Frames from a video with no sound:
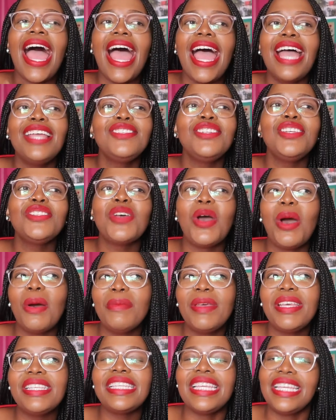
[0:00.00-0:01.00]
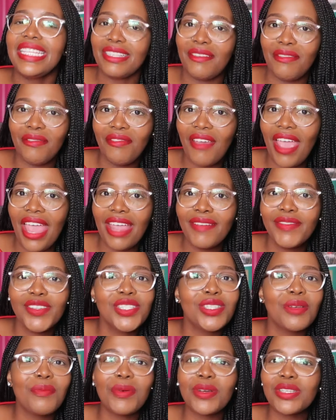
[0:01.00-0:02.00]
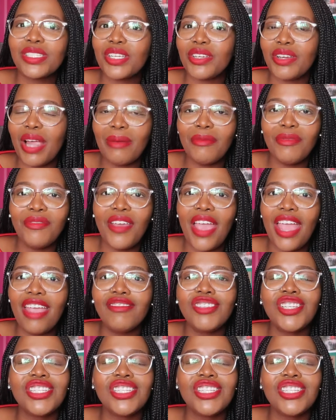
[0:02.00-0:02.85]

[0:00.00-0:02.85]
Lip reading: Angie Thomas is a fave. She's a Bookstagram fave.